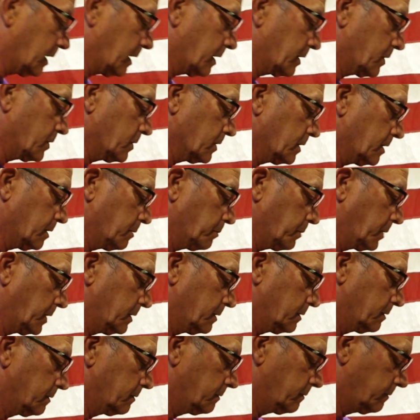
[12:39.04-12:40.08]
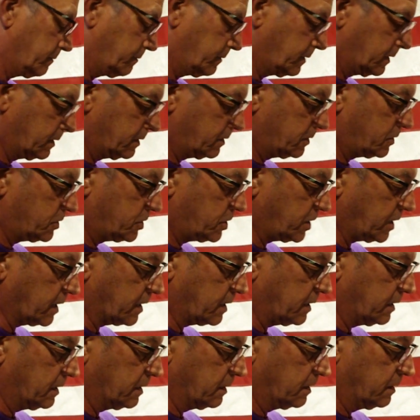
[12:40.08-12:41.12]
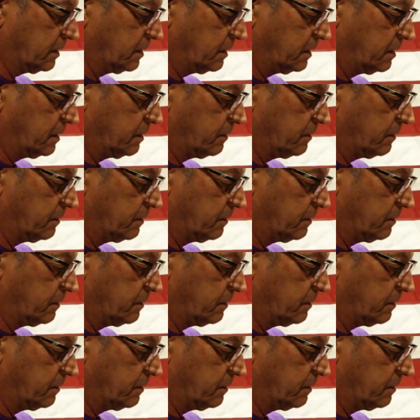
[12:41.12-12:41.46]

light crimp. Check it.